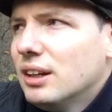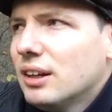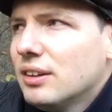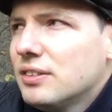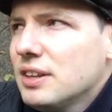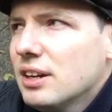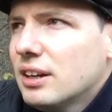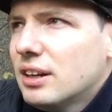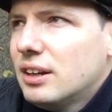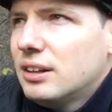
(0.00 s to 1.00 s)
They
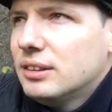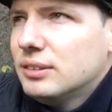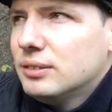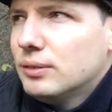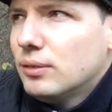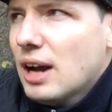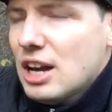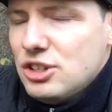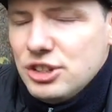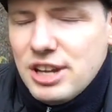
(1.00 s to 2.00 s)
are
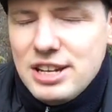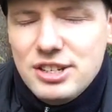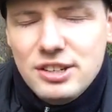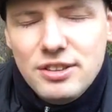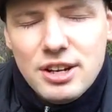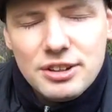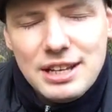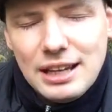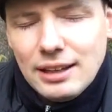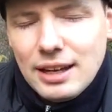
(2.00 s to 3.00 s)
agitated. They are
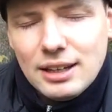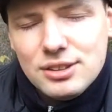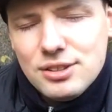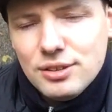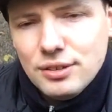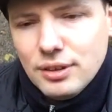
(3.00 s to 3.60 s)
yelling at